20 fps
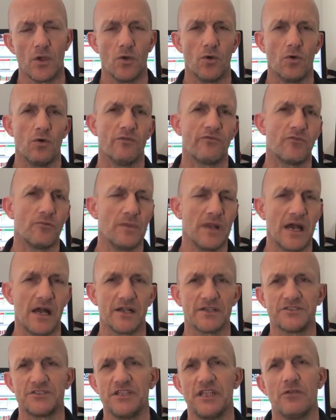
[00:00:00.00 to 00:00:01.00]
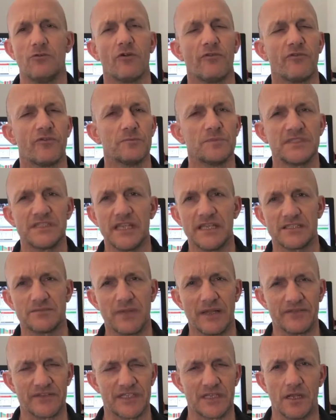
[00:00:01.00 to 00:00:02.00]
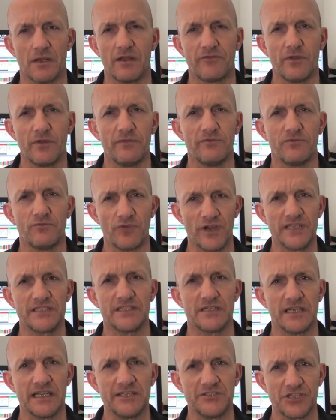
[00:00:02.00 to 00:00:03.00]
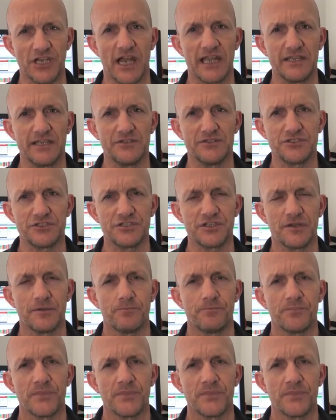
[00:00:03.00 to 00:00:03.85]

or from last year, or from 6 months ago if we've recently changed.